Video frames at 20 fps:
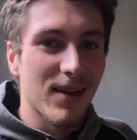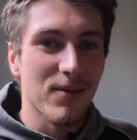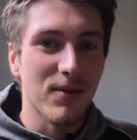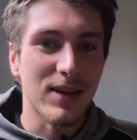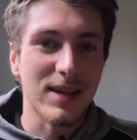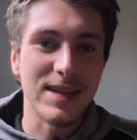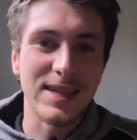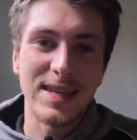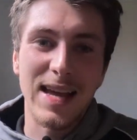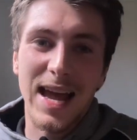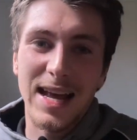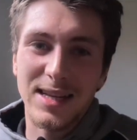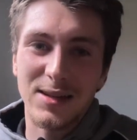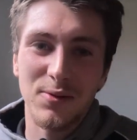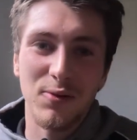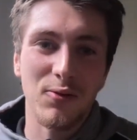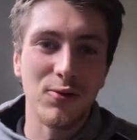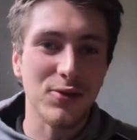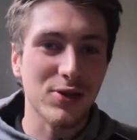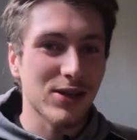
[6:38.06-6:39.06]
because
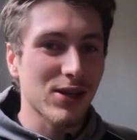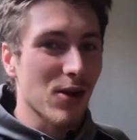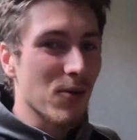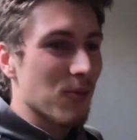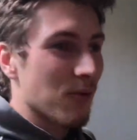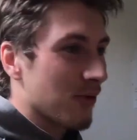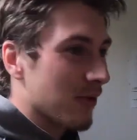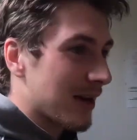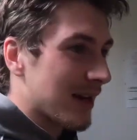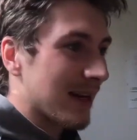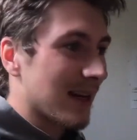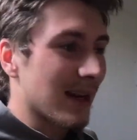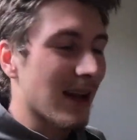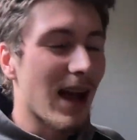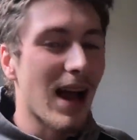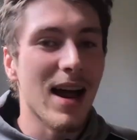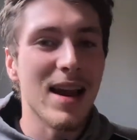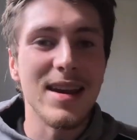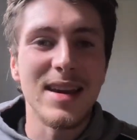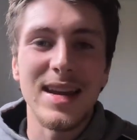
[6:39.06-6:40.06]
that's also putting
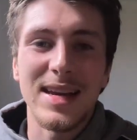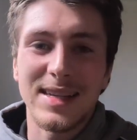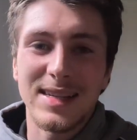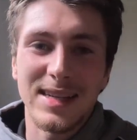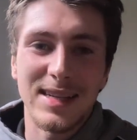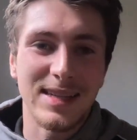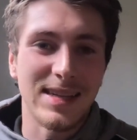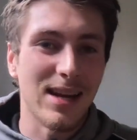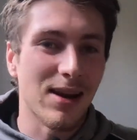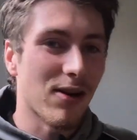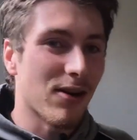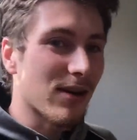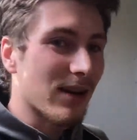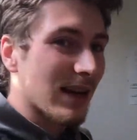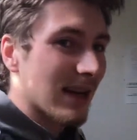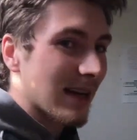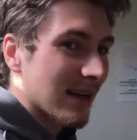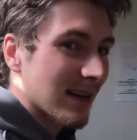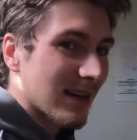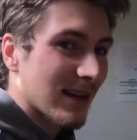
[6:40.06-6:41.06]

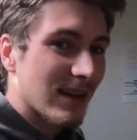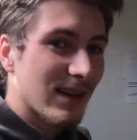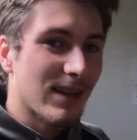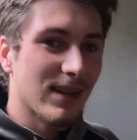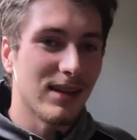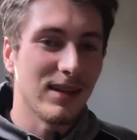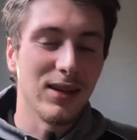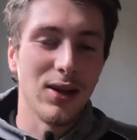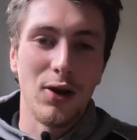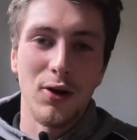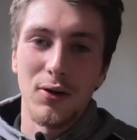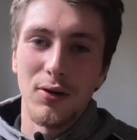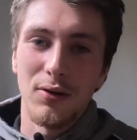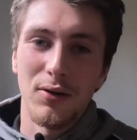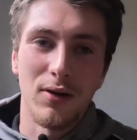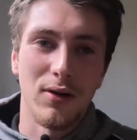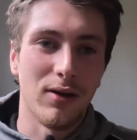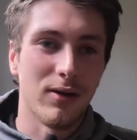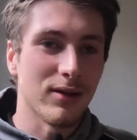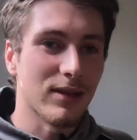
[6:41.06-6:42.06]
unnecessary
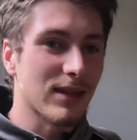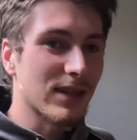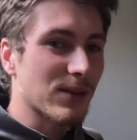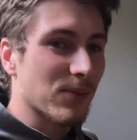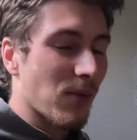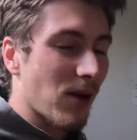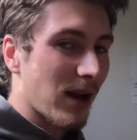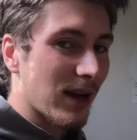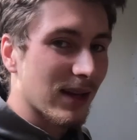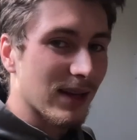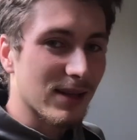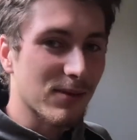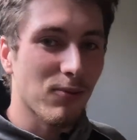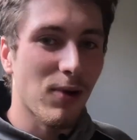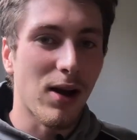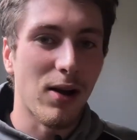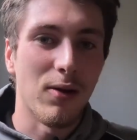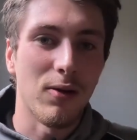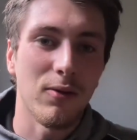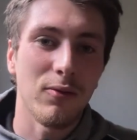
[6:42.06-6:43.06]
load on your spine as
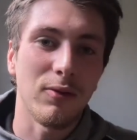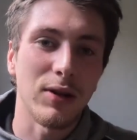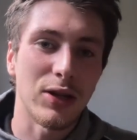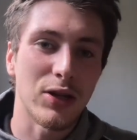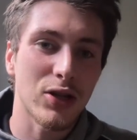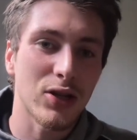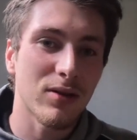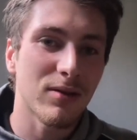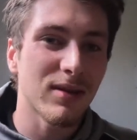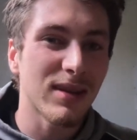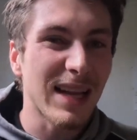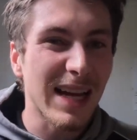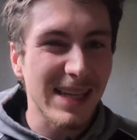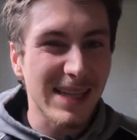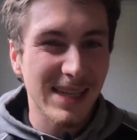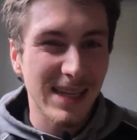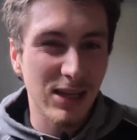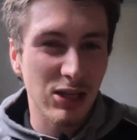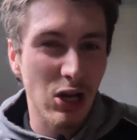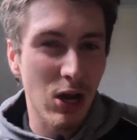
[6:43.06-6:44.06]
well, which
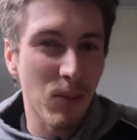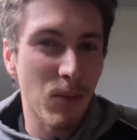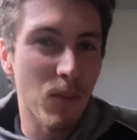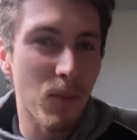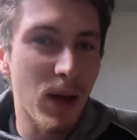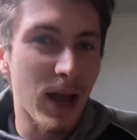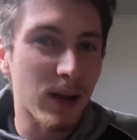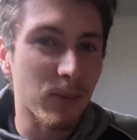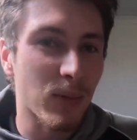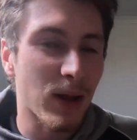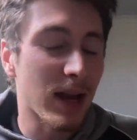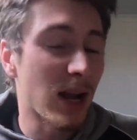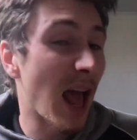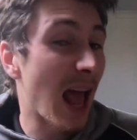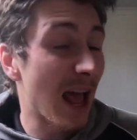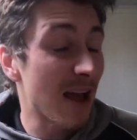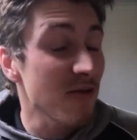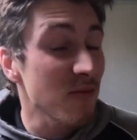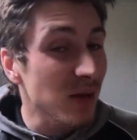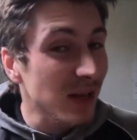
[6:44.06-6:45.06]
that's the type of back pain I
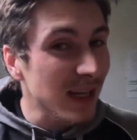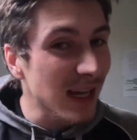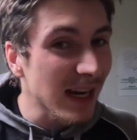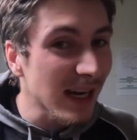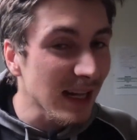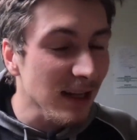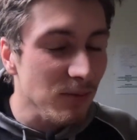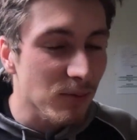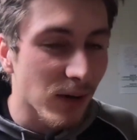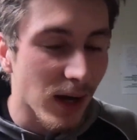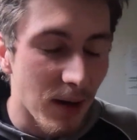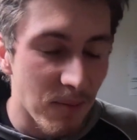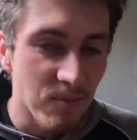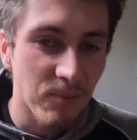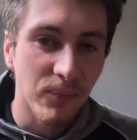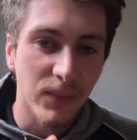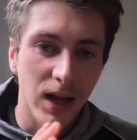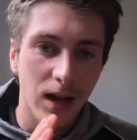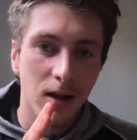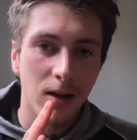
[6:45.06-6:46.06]
have been getting, but
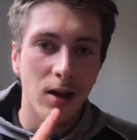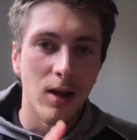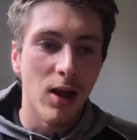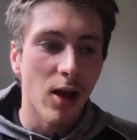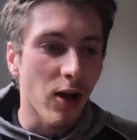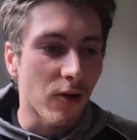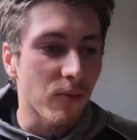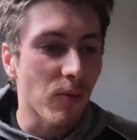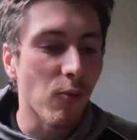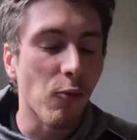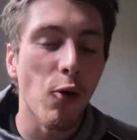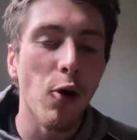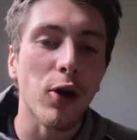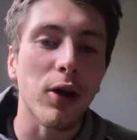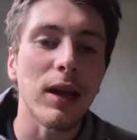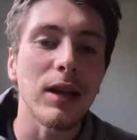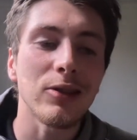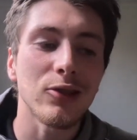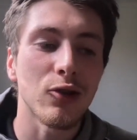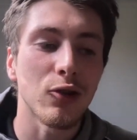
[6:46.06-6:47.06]
I've been
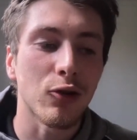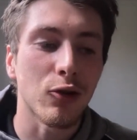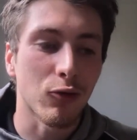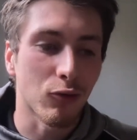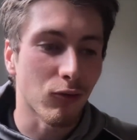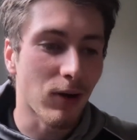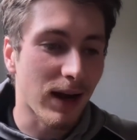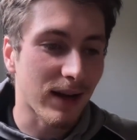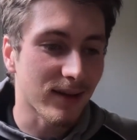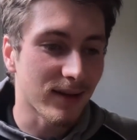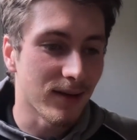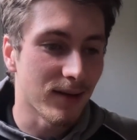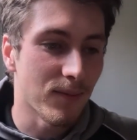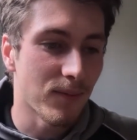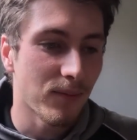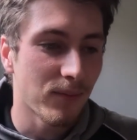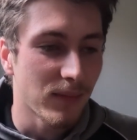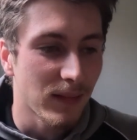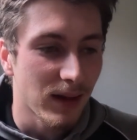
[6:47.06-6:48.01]
working to correct it.